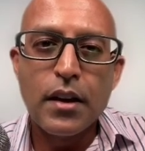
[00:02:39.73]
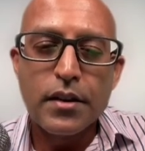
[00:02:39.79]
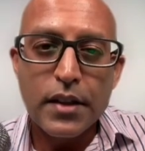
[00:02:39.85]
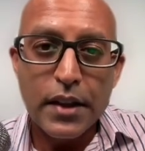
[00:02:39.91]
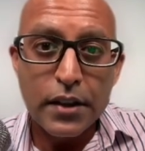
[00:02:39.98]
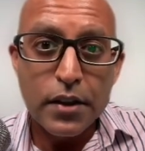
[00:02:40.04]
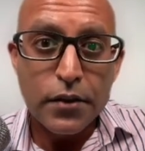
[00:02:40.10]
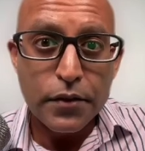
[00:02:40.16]

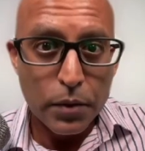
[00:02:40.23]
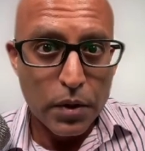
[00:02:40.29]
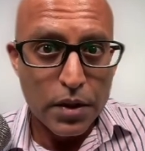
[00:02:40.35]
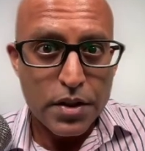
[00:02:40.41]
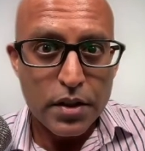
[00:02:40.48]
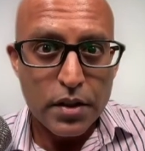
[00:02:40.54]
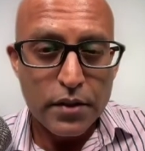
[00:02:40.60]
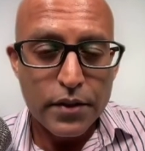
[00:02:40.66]
Thank you for
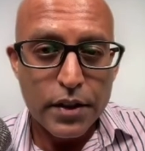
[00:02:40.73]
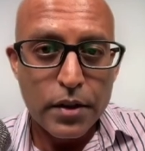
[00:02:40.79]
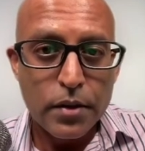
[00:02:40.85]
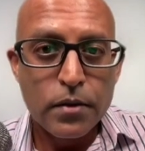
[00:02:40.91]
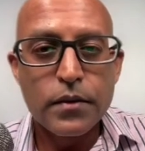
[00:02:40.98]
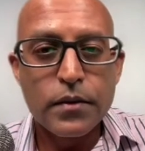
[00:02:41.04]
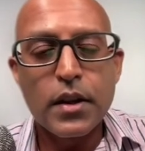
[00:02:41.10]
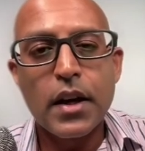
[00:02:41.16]
watching the
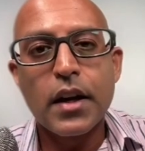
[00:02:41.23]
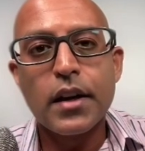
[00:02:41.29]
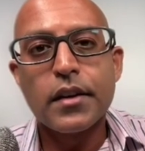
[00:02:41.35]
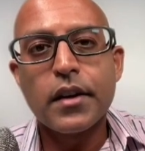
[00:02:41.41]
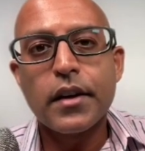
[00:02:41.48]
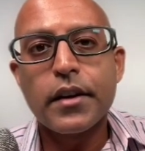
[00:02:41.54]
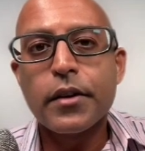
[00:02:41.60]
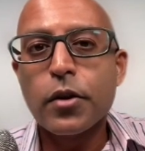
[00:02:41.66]
video, and
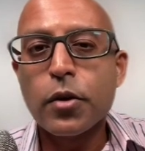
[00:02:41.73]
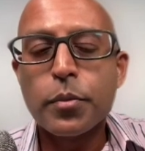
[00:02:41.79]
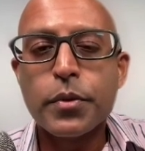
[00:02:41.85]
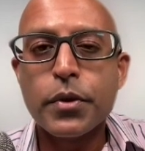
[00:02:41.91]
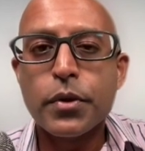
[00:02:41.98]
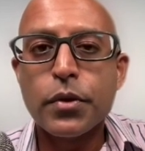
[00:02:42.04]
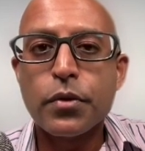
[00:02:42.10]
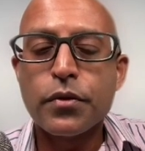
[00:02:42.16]
I
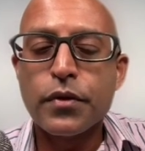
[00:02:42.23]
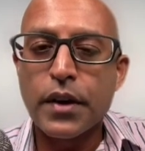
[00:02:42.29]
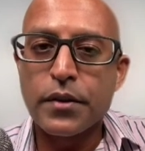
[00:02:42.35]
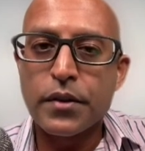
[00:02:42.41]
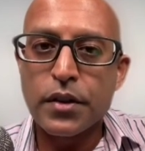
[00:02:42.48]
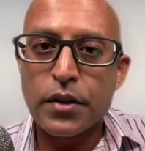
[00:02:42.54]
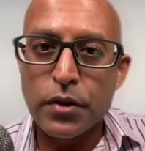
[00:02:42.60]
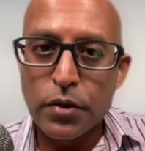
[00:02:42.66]
hope you
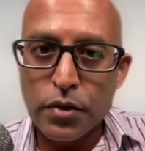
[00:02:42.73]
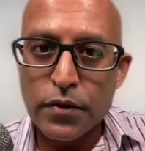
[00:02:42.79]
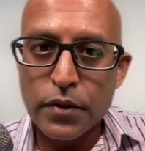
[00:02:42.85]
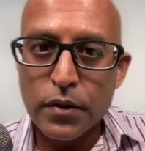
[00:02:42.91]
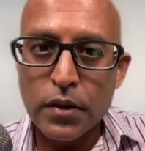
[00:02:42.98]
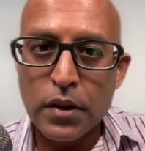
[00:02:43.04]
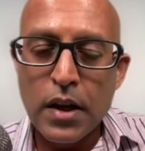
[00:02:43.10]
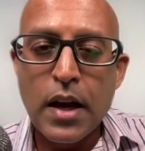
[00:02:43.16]
found it
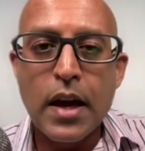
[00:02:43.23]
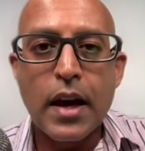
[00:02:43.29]
useful